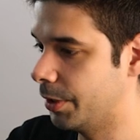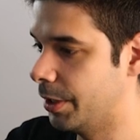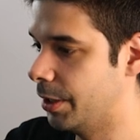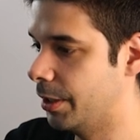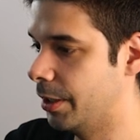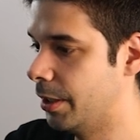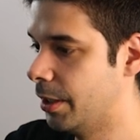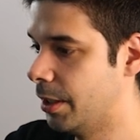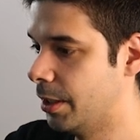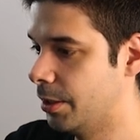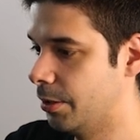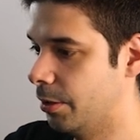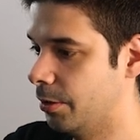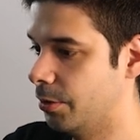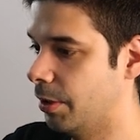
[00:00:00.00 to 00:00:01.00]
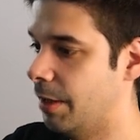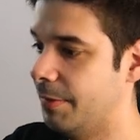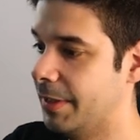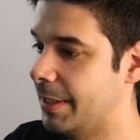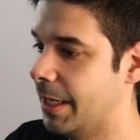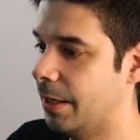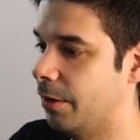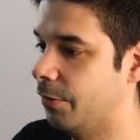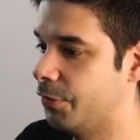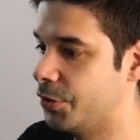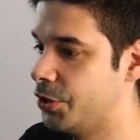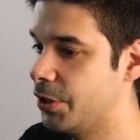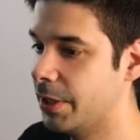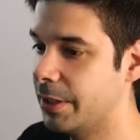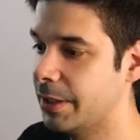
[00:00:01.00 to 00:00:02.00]
here, you know, you have a tag of
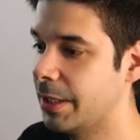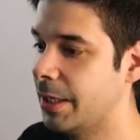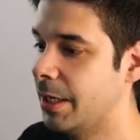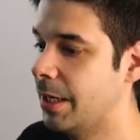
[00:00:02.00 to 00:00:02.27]
shirt